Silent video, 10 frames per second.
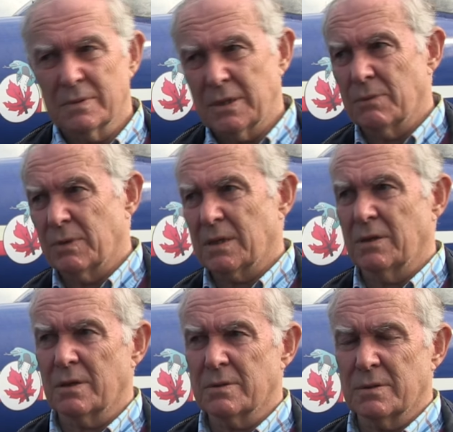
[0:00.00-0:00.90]
You know, when I
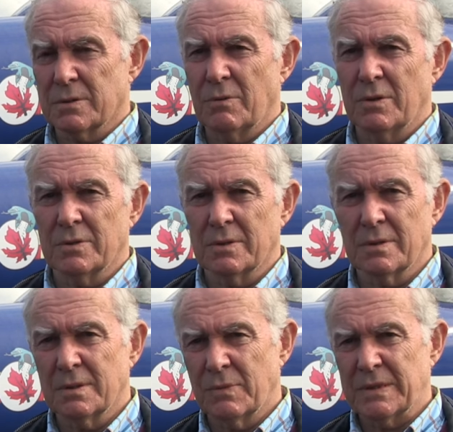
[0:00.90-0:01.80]
got onto the
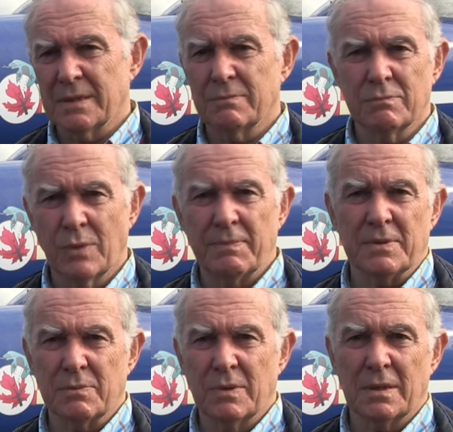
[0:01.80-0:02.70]
squadron and we did
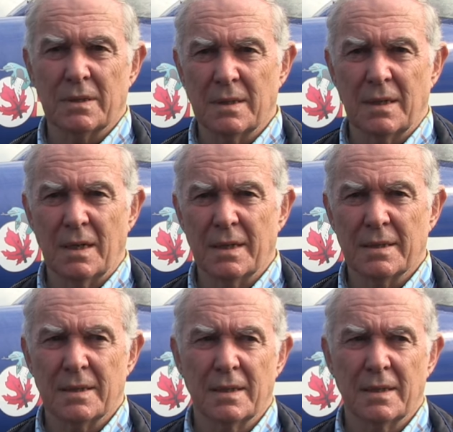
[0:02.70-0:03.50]
weapons work and the like.